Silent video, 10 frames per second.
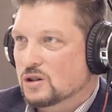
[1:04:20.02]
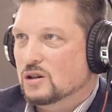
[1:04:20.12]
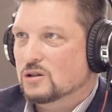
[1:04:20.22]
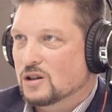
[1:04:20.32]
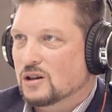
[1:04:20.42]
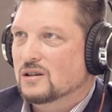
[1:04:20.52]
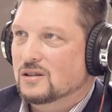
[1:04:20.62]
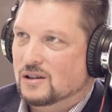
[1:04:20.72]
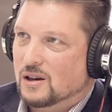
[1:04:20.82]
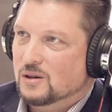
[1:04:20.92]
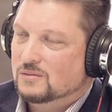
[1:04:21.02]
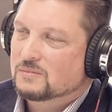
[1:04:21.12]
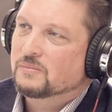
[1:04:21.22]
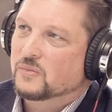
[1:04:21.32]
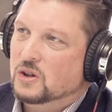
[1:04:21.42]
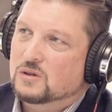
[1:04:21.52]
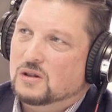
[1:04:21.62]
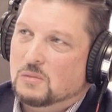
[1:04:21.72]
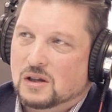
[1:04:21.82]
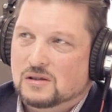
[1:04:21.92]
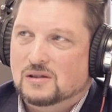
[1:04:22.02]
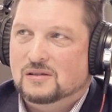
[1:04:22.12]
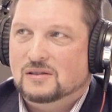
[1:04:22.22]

sugar sugar in the Coke. Yeah. Those are the best.